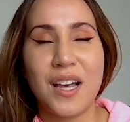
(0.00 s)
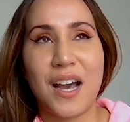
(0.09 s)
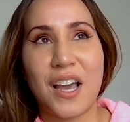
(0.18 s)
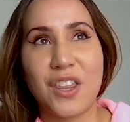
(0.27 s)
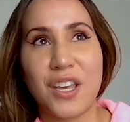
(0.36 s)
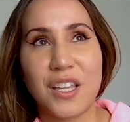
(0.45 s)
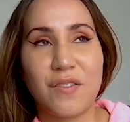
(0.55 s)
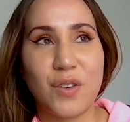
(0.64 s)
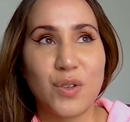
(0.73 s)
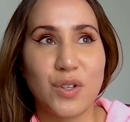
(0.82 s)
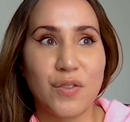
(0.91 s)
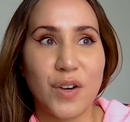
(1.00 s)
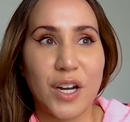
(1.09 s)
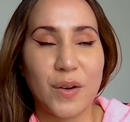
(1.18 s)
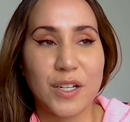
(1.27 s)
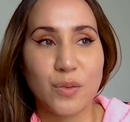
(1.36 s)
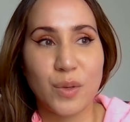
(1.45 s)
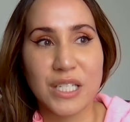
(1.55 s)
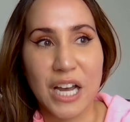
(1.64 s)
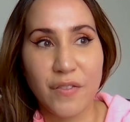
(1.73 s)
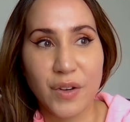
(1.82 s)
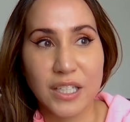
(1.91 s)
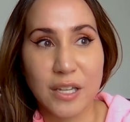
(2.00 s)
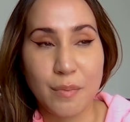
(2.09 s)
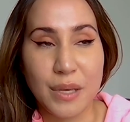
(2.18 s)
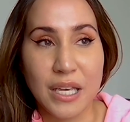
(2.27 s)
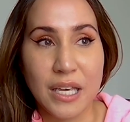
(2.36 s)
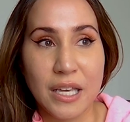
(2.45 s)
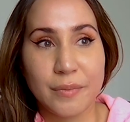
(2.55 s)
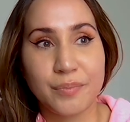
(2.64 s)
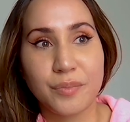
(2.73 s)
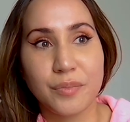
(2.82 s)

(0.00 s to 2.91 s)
I think the future of fragrance will definitely be